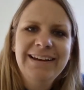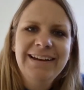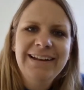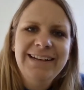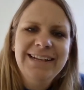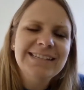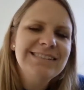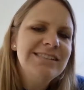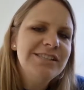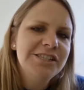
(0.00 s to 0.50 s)

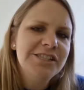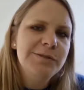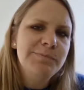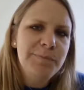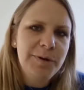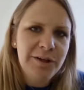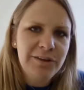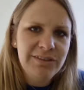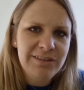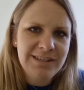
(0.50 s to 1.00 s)
Let's just
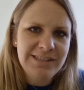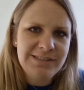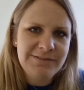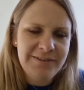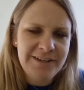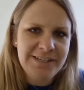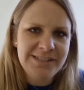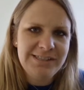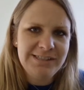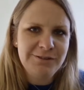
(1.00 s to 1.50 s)
put this
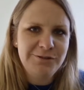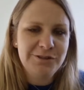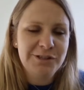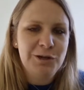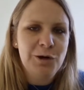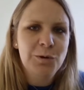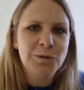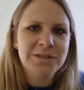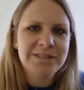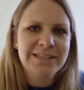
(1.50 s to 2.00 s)
verse into
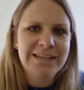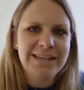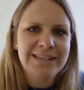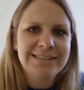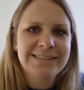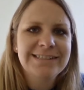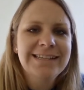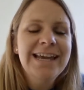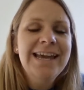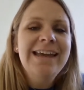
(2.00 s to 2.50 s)

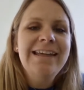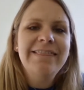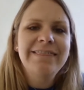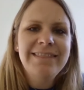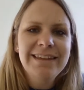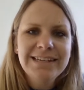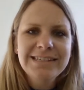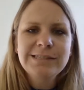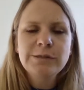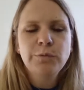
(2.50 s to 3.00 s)
context.
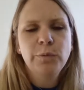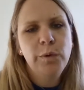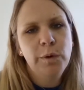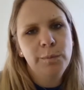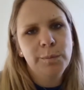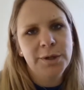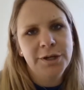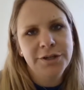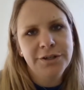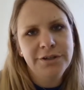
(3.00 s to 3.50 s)
This
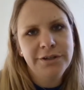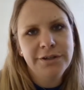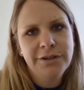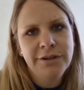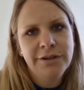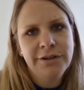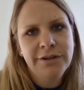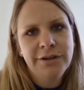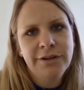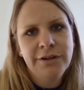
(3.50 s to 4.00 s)
woman
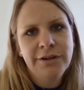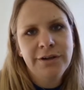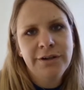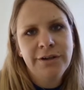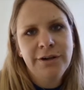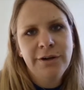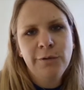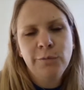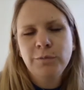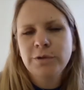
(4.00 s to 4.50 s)

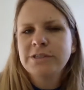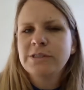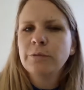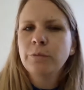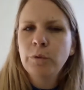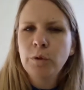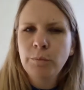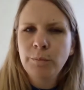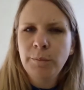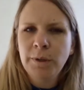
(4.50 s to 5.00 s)
was a
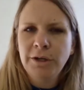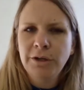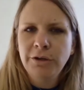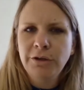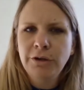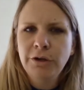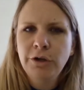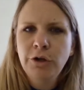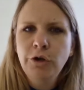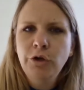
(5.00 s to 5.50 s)

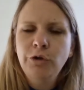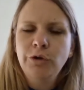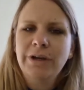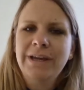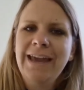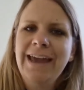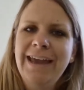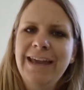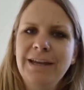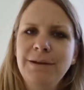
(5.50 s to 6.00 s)
woman who
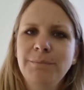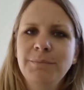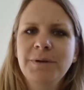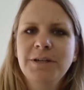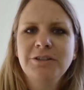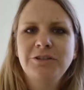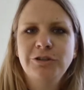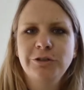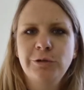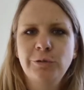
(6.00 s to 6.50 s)
came
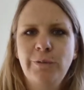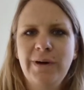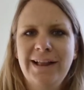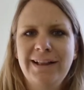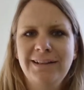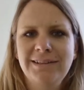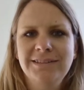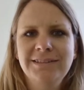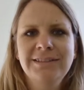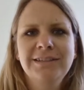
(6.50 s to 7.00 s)
to the
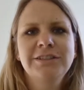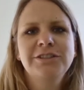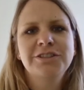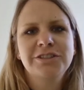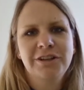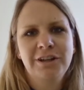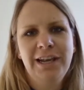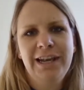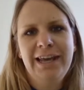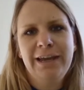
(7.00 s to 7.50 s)
well to
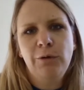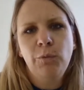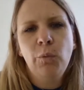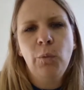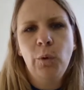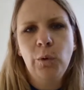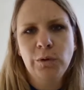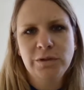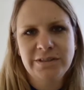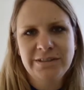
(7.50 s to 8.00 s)
collect
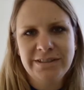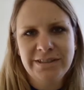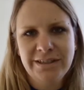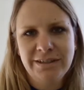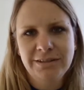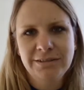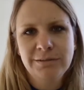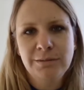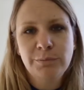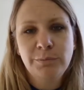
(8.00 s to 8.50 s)
water,
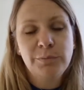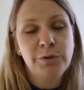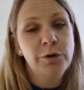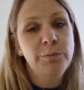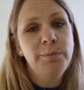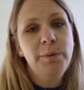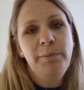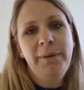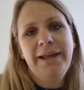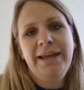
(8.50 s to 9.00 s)

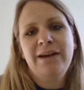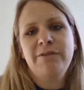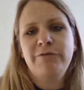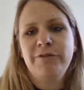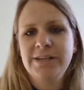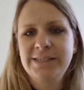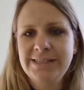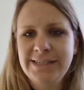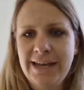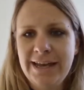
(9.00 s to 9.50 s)
probably
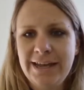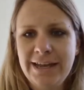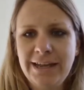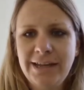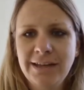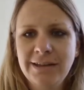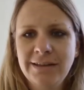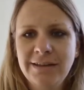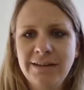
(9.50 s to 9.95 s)
every day.